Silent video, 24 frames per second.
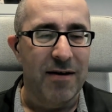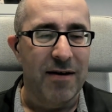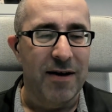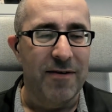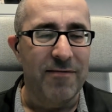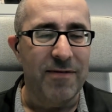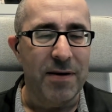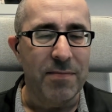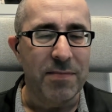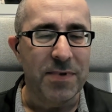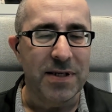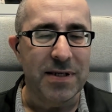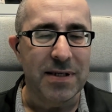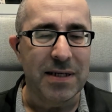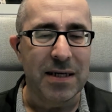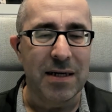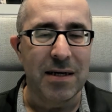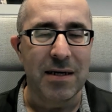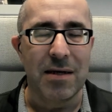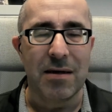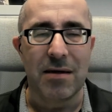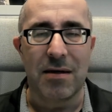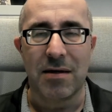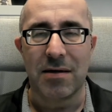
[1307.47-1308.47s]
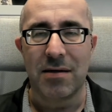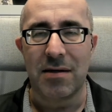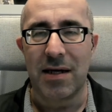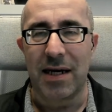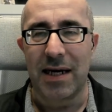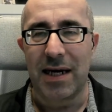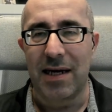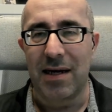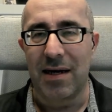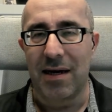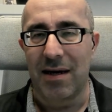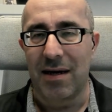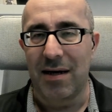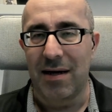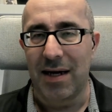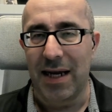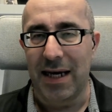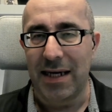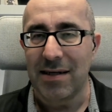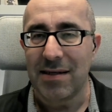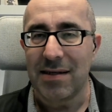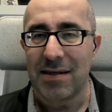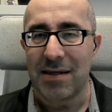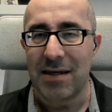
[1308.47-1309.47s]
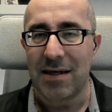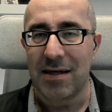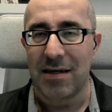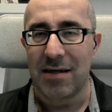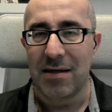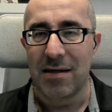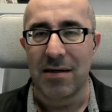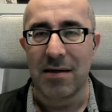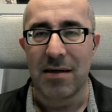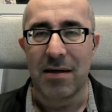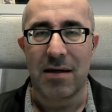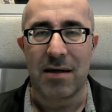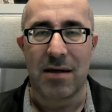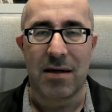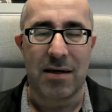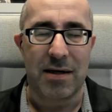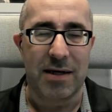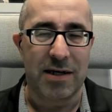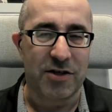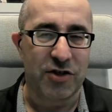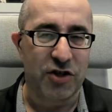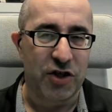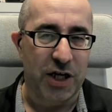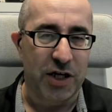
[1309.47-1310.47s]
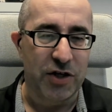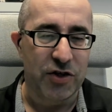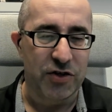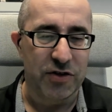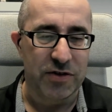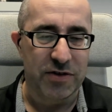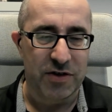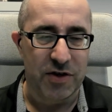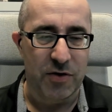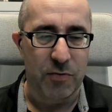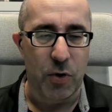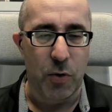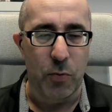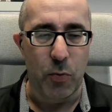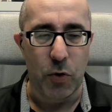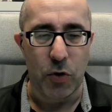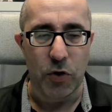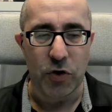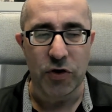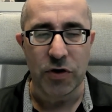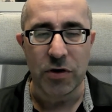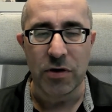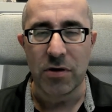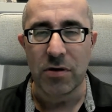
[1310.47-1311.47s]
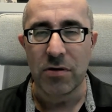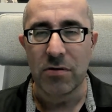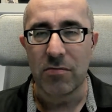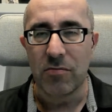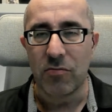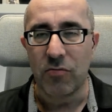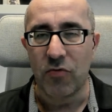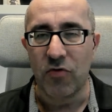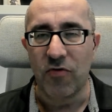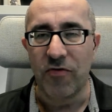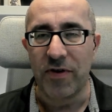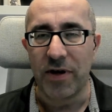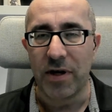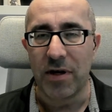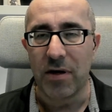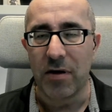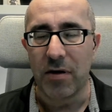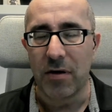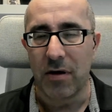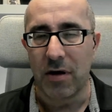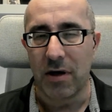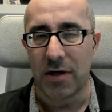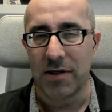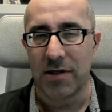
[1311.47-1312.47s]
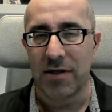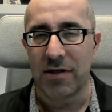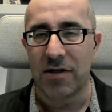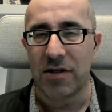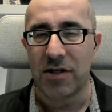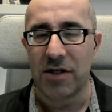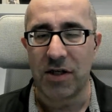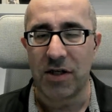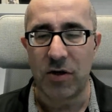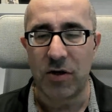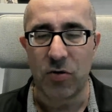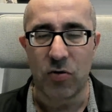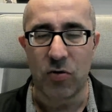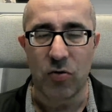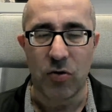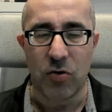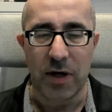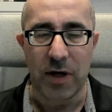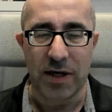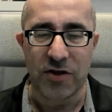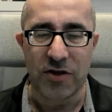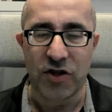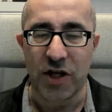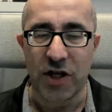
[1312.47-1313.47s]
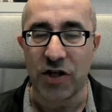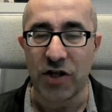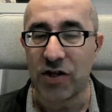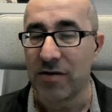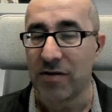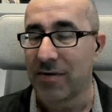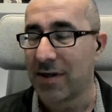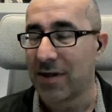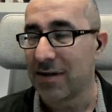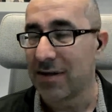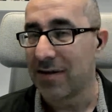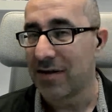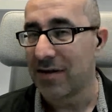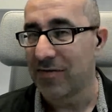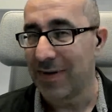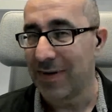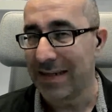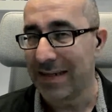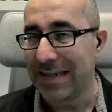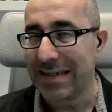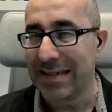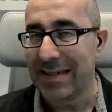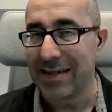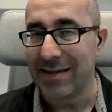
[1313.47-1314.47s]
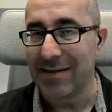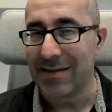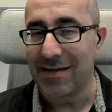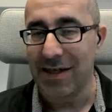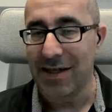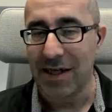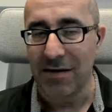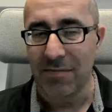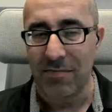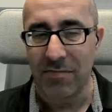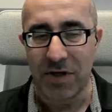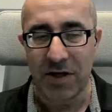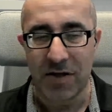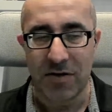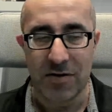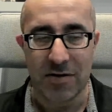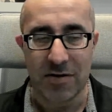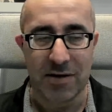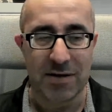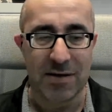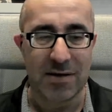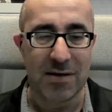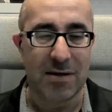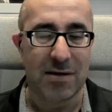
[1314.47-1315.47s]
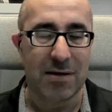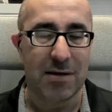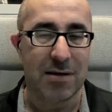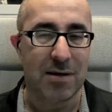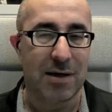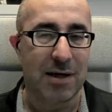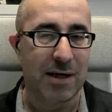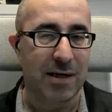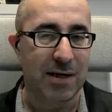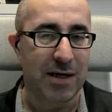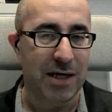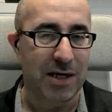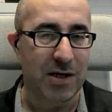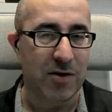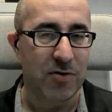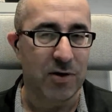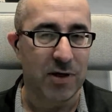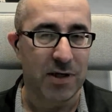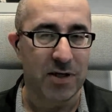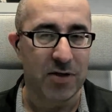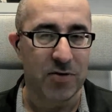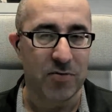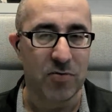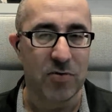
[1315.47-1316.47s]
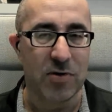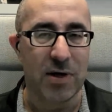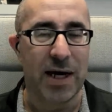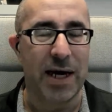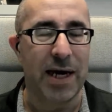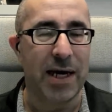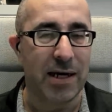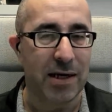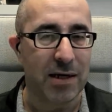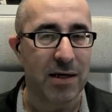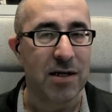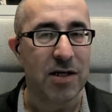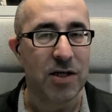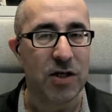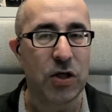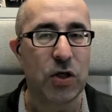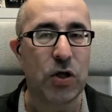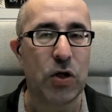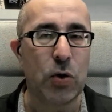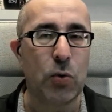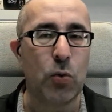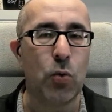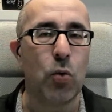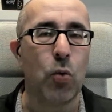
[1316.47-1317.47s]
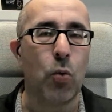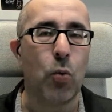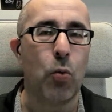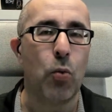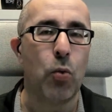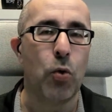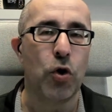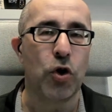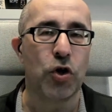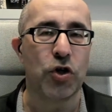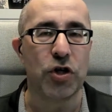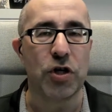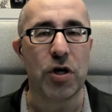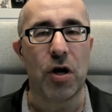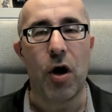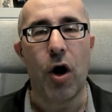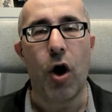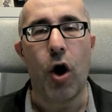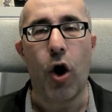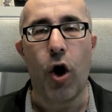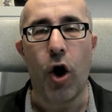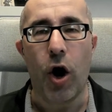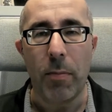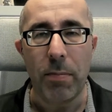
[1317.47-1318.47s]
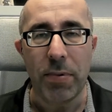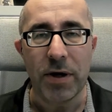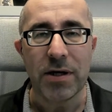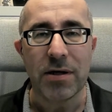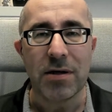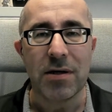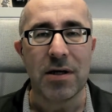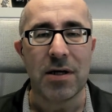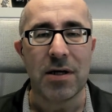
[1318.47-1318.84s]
If I'm still on a legacy Exchange Server version, moving on to Exchange Server 2016, because I can only do a 2-version hop.